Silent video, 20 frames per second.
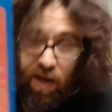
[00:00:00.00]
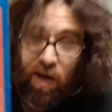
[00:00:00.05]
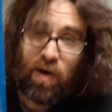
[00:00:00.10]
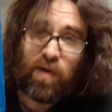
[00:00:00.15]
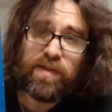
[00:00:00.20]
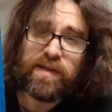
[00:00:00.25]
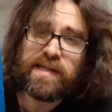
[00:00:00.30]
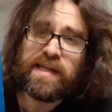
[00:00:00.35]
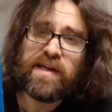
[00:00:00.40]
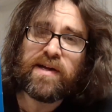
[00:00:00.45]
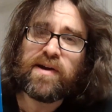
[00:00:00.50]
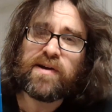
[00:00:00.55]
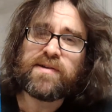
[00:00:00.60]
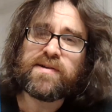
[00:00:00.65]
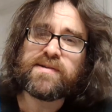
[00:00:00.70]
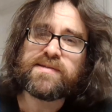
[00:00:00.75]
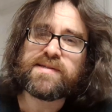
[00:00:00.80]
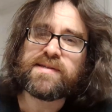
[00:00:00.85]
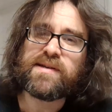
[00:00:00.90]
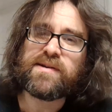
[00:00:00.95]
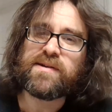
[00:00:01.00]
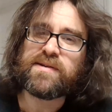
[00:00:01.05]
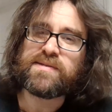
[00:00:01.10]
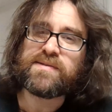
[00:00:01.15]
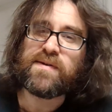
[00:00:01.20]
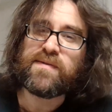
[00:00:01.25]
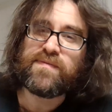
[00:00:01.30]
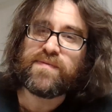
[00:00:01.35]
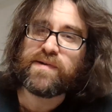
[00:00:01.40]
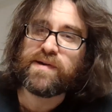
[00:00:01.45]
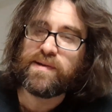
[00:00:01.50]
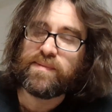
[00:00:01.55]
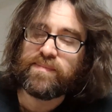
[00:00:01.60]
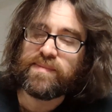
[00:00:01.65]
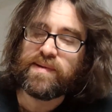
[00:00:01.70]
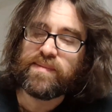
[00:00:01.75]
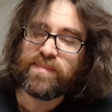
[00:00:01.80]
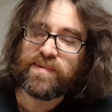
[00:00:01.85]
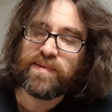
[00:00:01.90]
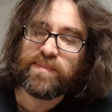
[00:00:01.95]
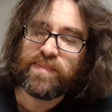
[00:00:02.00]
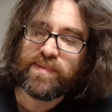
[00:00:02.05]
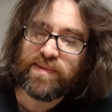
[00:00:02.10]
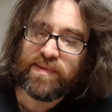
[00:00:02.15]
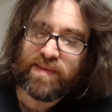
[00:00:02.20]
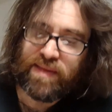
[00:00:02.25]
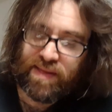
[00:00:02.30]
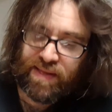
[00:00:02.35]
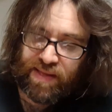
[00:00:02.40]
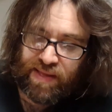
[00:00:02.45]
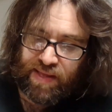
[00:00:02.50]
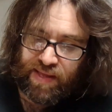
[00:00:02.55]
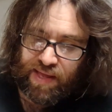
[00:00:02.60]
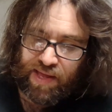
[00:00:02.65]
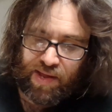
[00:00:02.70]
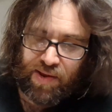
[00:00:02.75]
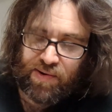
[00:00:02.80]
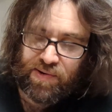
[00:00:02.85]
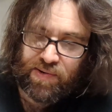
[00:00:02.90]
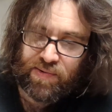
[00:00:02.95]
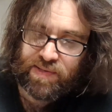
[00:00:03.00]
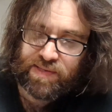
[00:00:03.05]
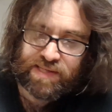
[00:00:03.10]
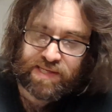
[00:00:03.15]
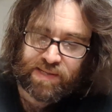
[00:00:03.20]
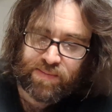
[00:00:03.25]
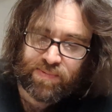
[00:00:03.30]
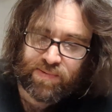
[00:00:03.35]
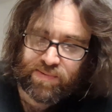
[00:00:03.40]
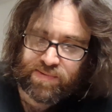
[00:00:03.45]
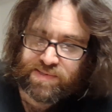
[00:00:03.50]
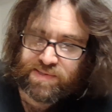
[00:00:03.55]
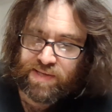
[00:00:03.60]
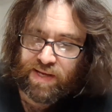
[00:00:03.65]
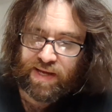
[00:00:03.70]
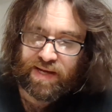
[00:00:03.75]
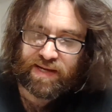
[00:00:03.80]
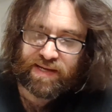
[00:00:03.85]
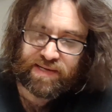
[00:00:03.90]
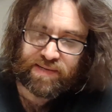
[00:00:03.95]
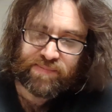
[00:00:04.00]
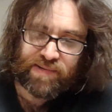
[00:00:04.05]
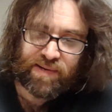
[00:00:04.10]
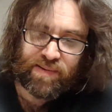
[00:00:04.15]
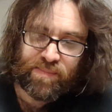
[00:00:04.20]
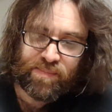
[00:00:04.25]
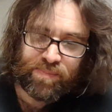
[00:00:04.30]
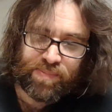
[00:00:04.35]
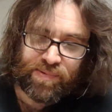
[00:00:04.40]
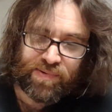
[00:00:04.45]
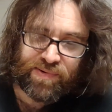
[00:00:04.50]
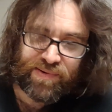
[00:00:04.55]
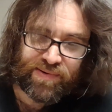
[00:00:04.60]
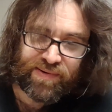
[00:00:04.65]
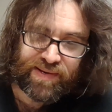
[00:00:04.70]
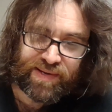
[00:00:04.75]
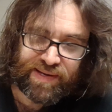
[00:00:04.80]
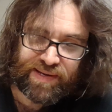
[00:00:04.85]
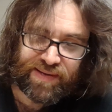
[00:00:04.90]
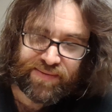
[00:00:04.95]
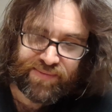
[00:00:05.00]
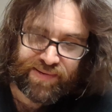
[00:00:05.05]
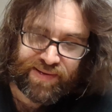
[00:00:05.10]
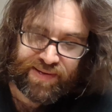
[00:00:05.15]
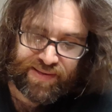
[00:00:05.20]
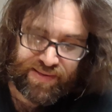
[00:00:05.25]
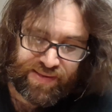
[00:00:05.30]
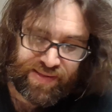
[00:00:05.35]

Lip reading: All the characters in here are so freaking memorable. I don't know what Tiburon's talking about, boring, but